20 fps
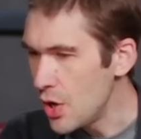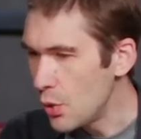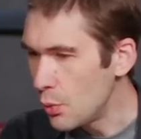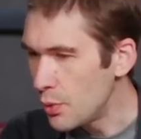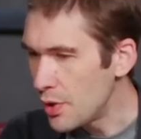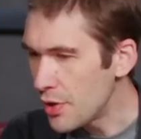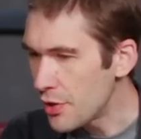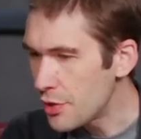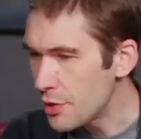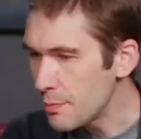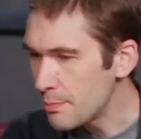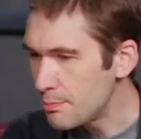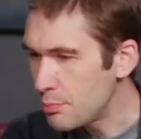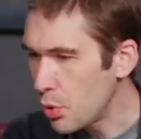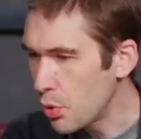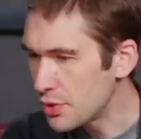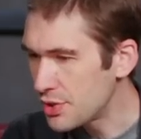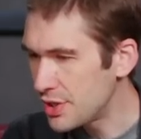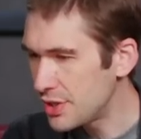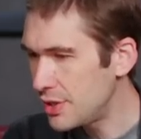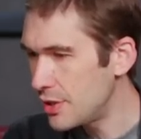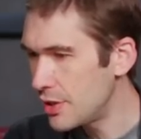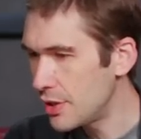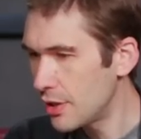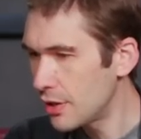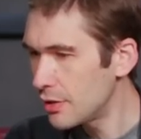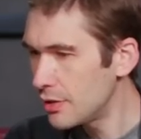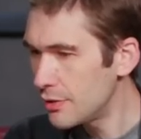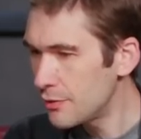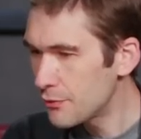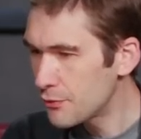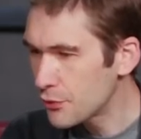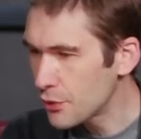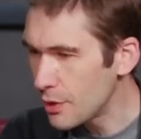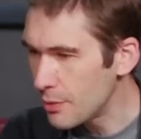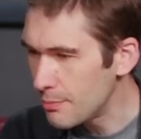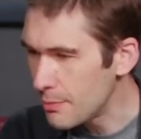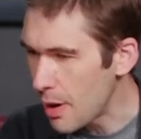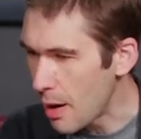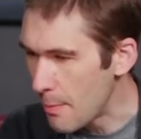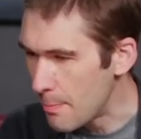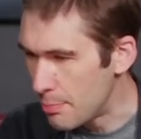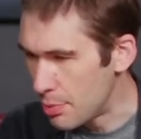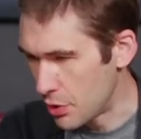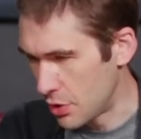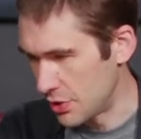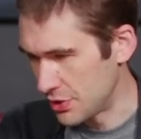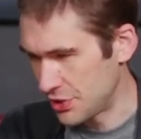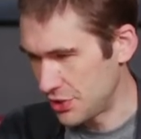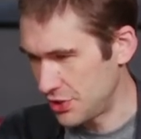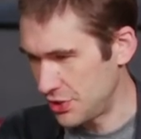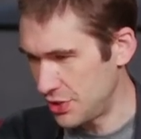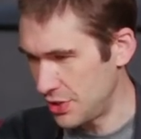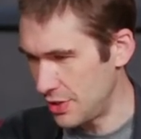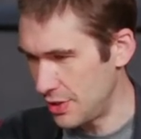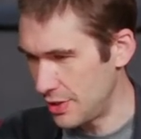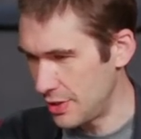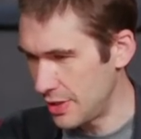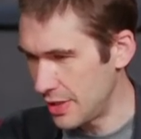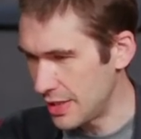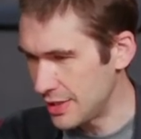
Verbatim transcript: with Portiguer from Boston,